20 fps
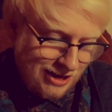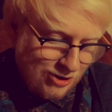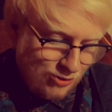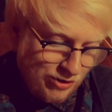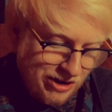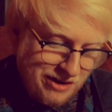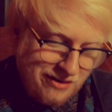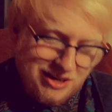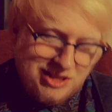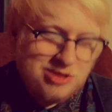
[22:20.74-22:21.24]

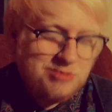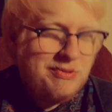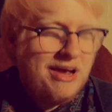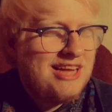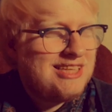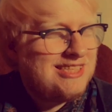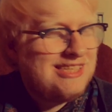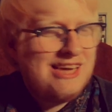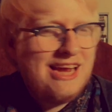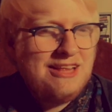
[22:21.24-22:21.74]
were you
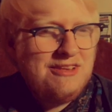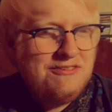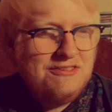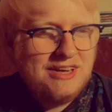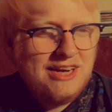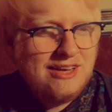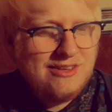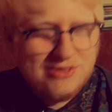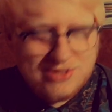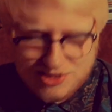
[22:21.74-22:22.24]
expecting
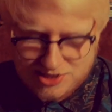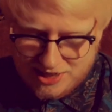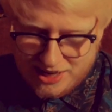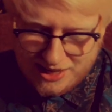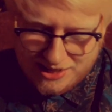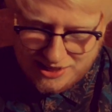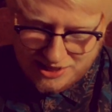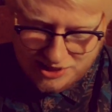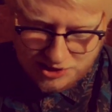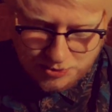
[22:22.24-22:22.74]
anything else
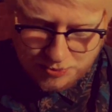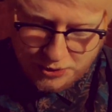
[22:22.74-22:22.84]
at this